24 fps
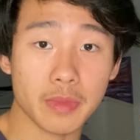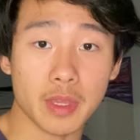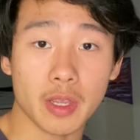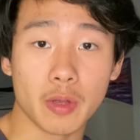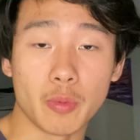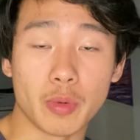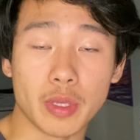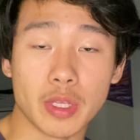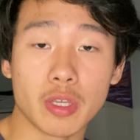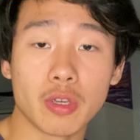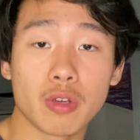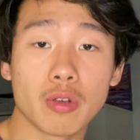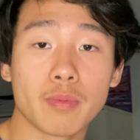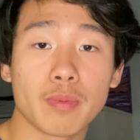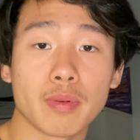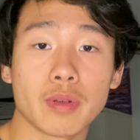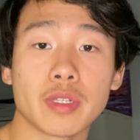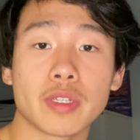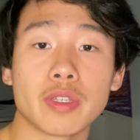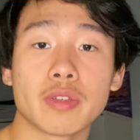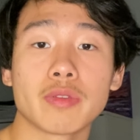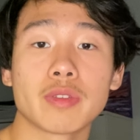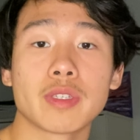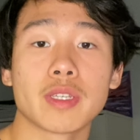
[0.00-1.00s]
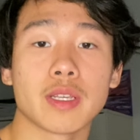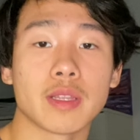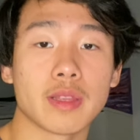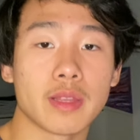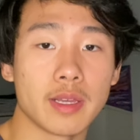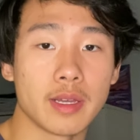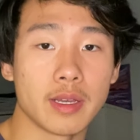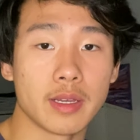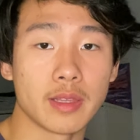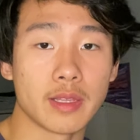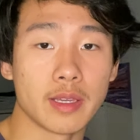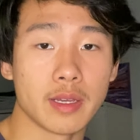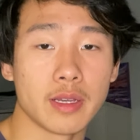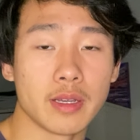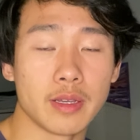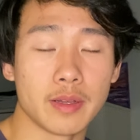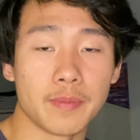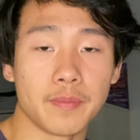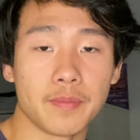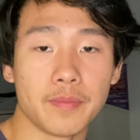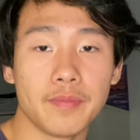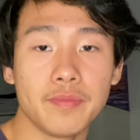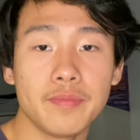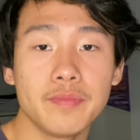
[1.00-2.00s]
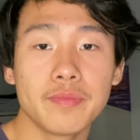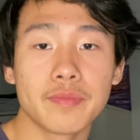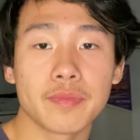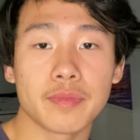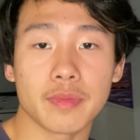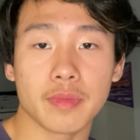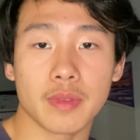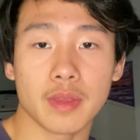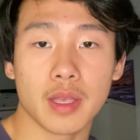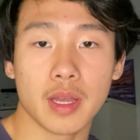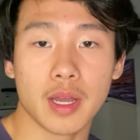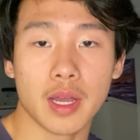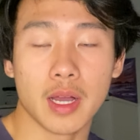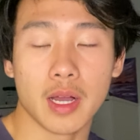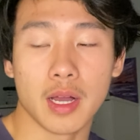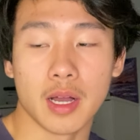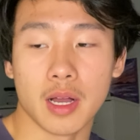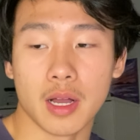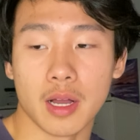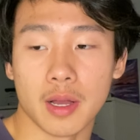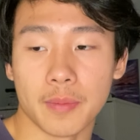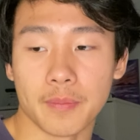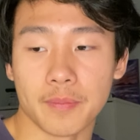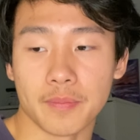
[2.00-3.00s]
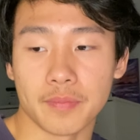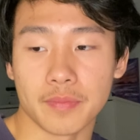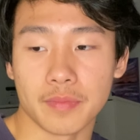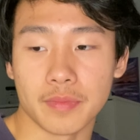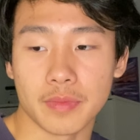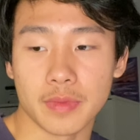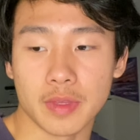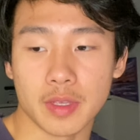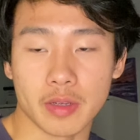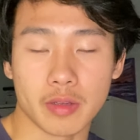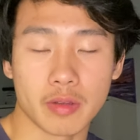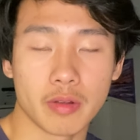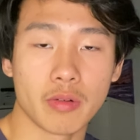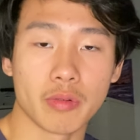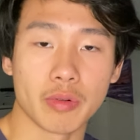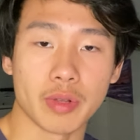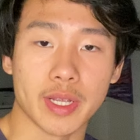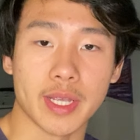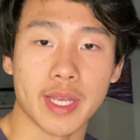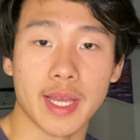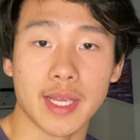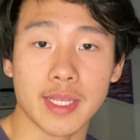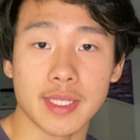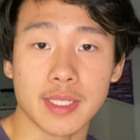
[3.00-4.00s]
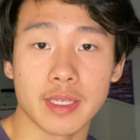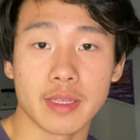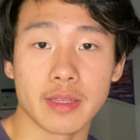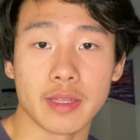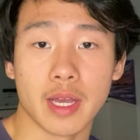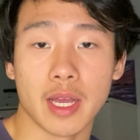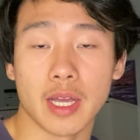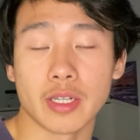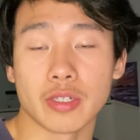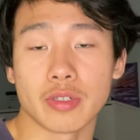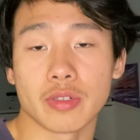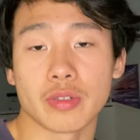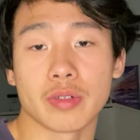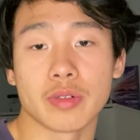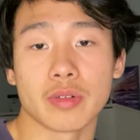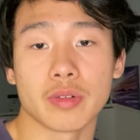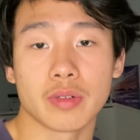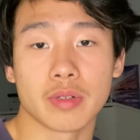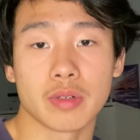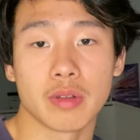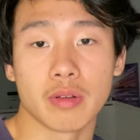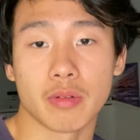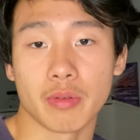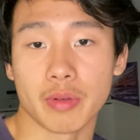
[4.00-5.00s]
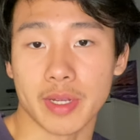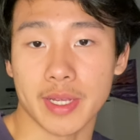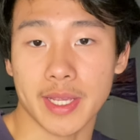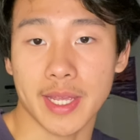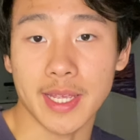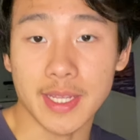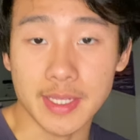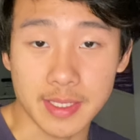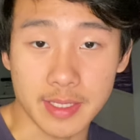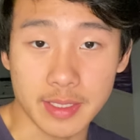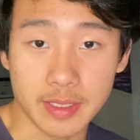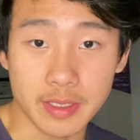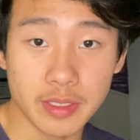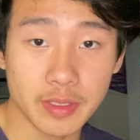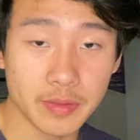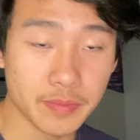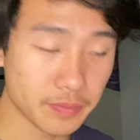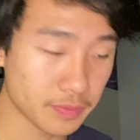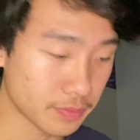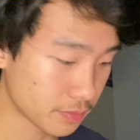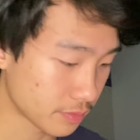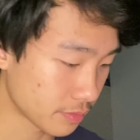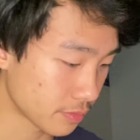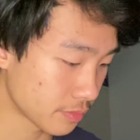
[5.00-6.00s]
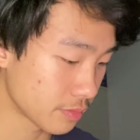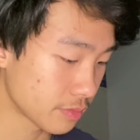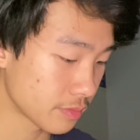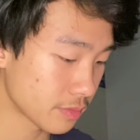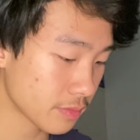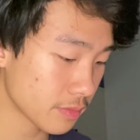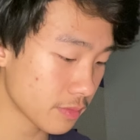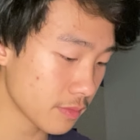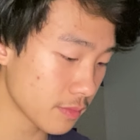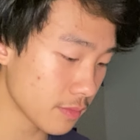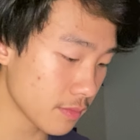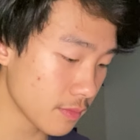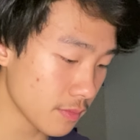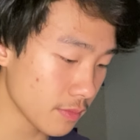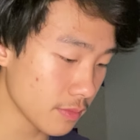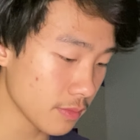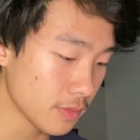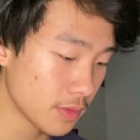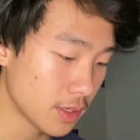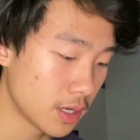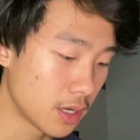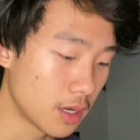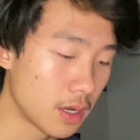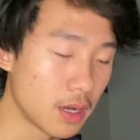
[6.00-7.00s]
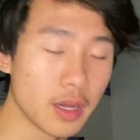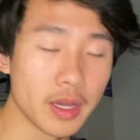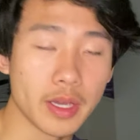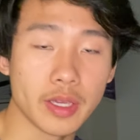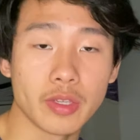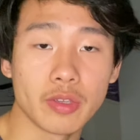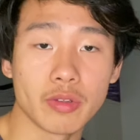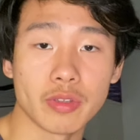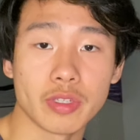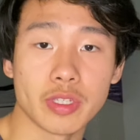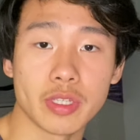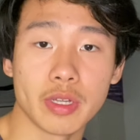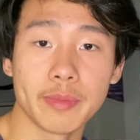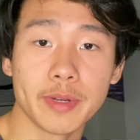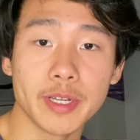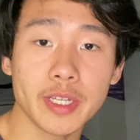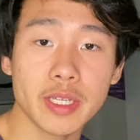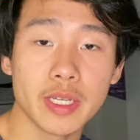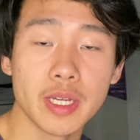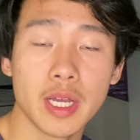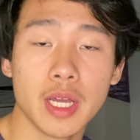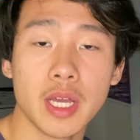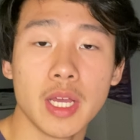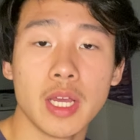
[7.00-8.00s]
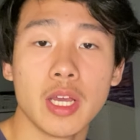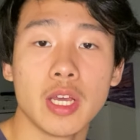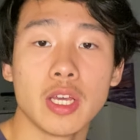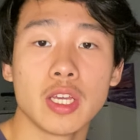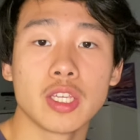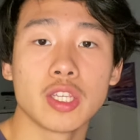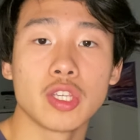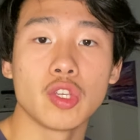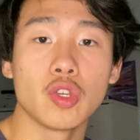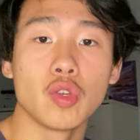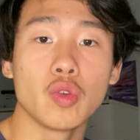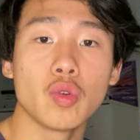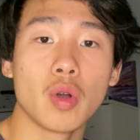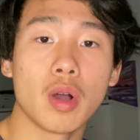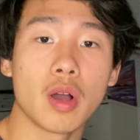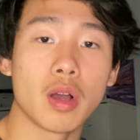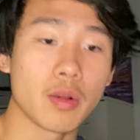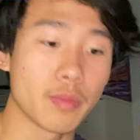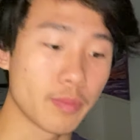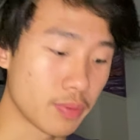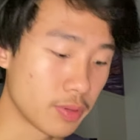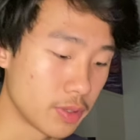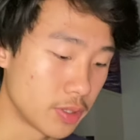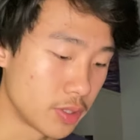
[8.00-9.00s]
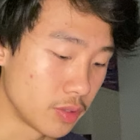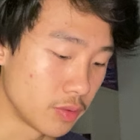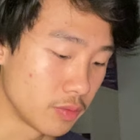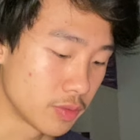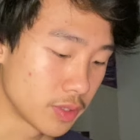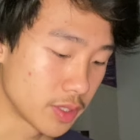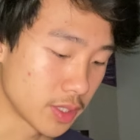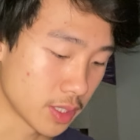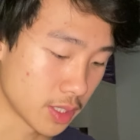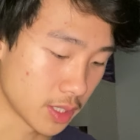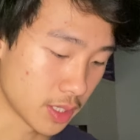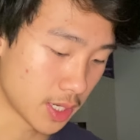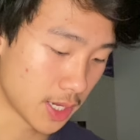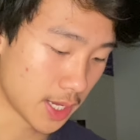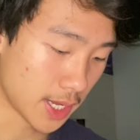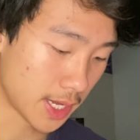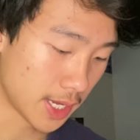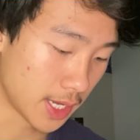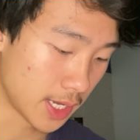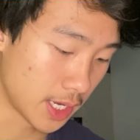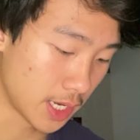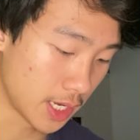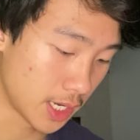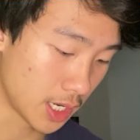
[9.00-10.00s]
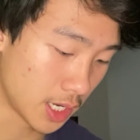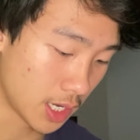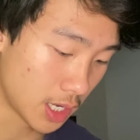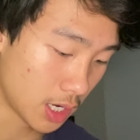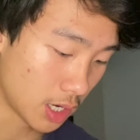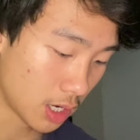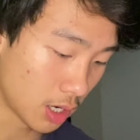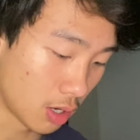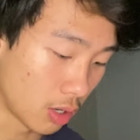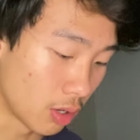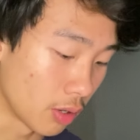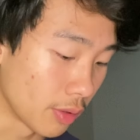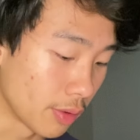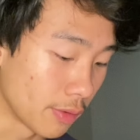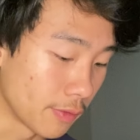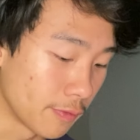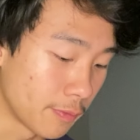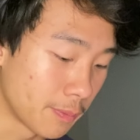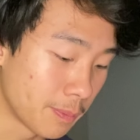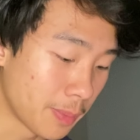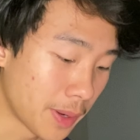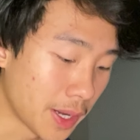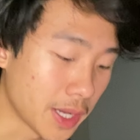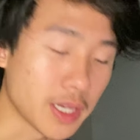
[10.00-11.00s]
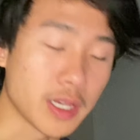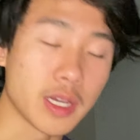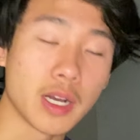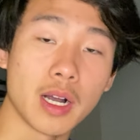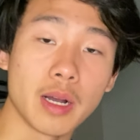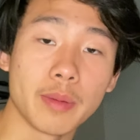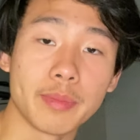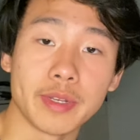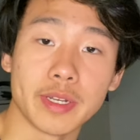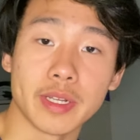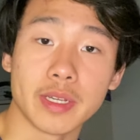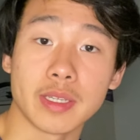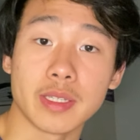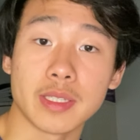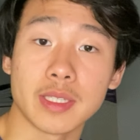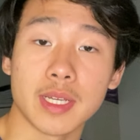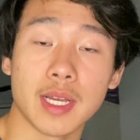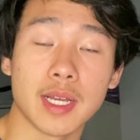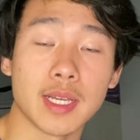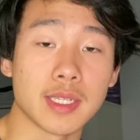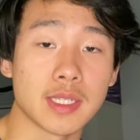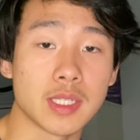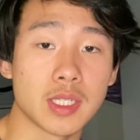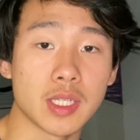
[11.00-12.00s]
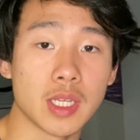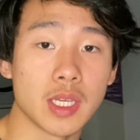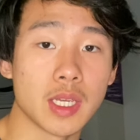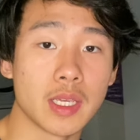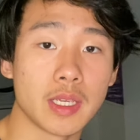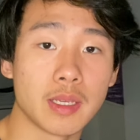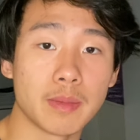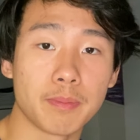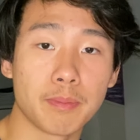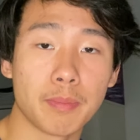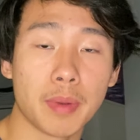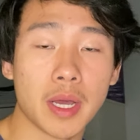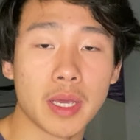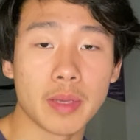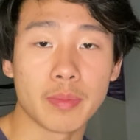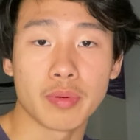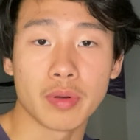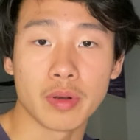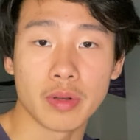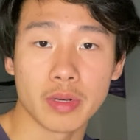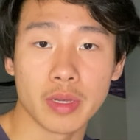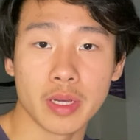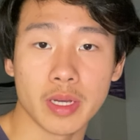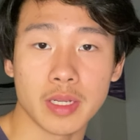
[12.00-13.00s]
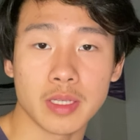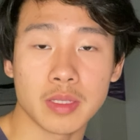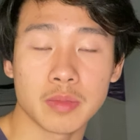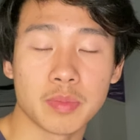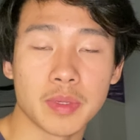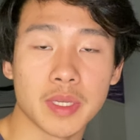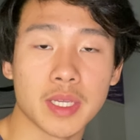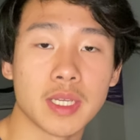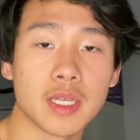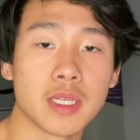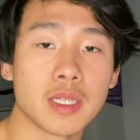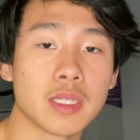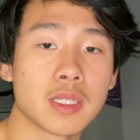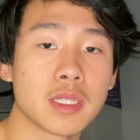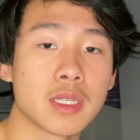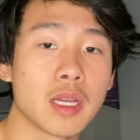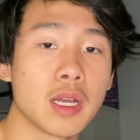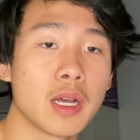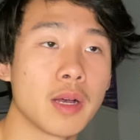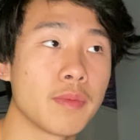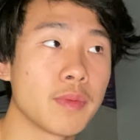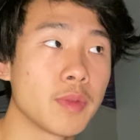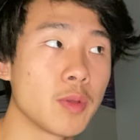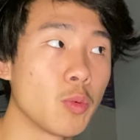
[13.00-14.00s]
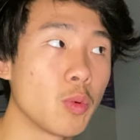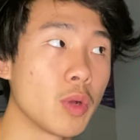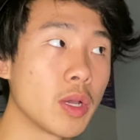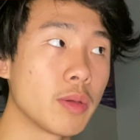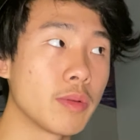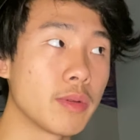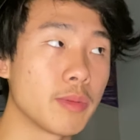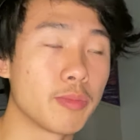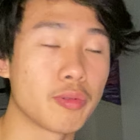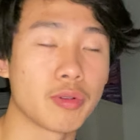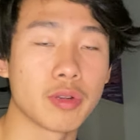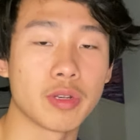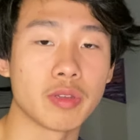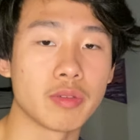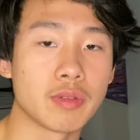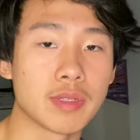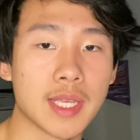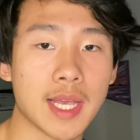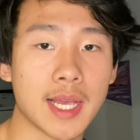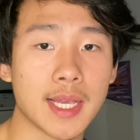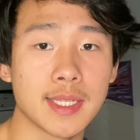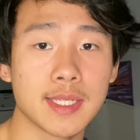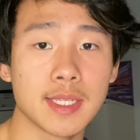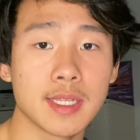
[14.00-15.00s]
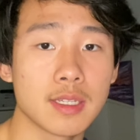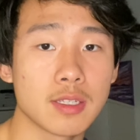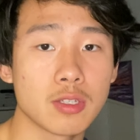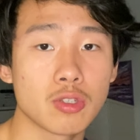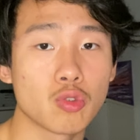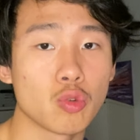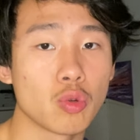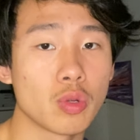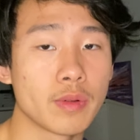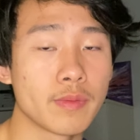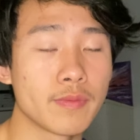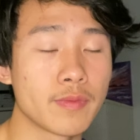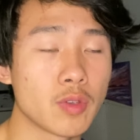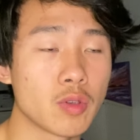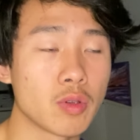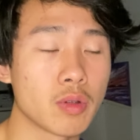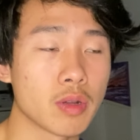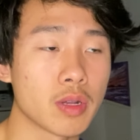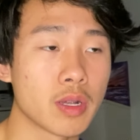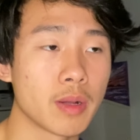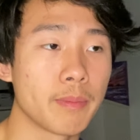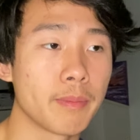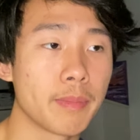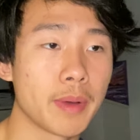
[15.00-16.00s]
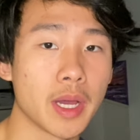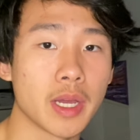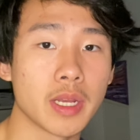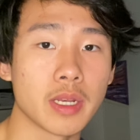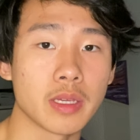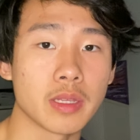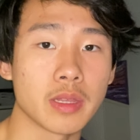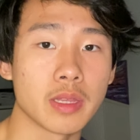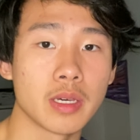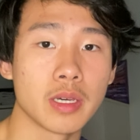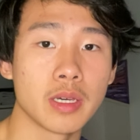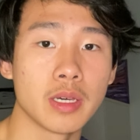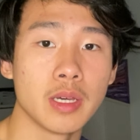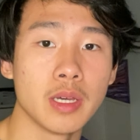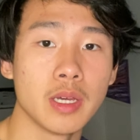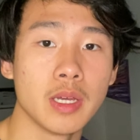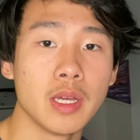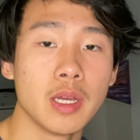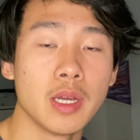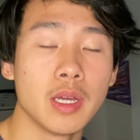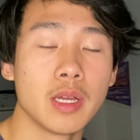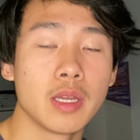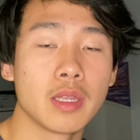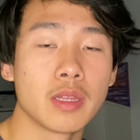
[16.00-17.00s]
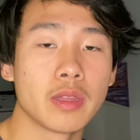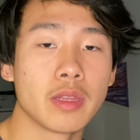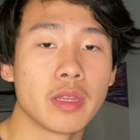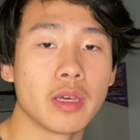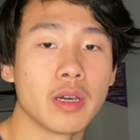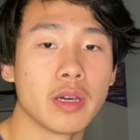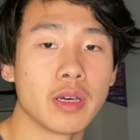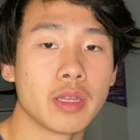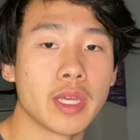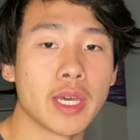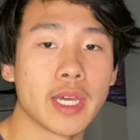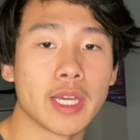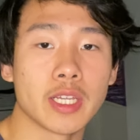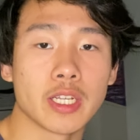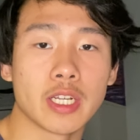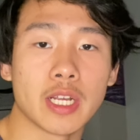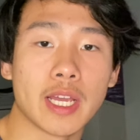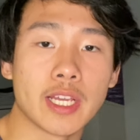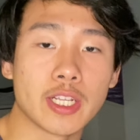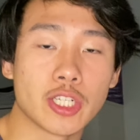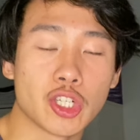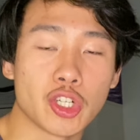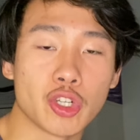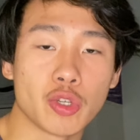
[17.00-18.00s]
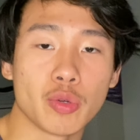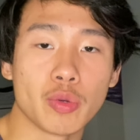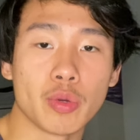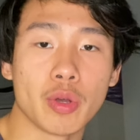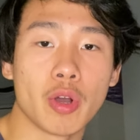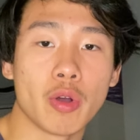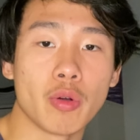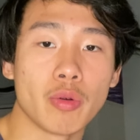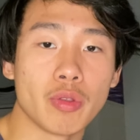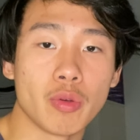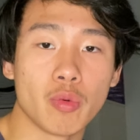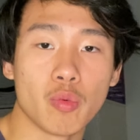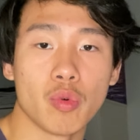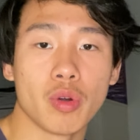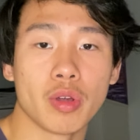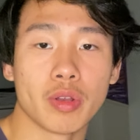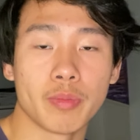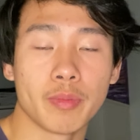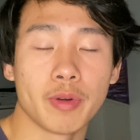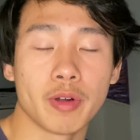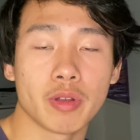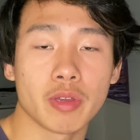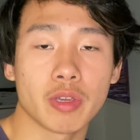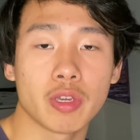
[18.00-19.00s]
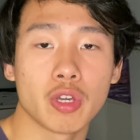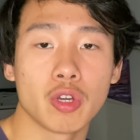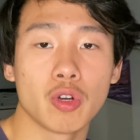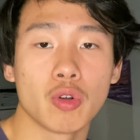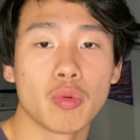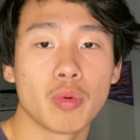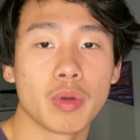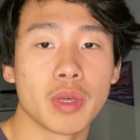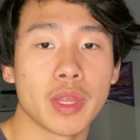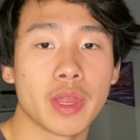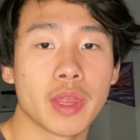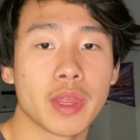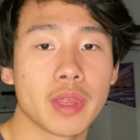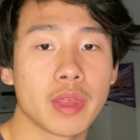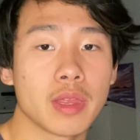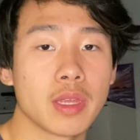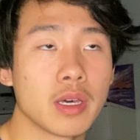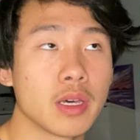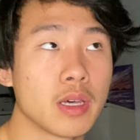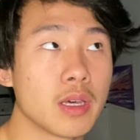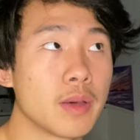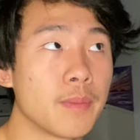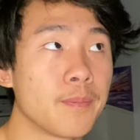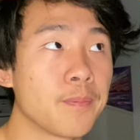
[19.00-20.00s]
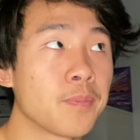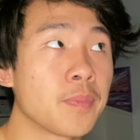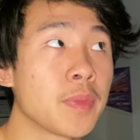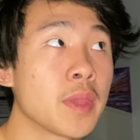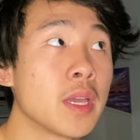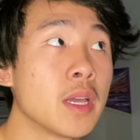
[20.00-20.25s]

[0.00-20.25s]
when you're producing the chloric acid, the hydrochloric acid, in your stomach, you are producing a lot of bicarbonate as a byproduct, because the way we produce acid is sort of you're combining the H2O, the water molecule, with the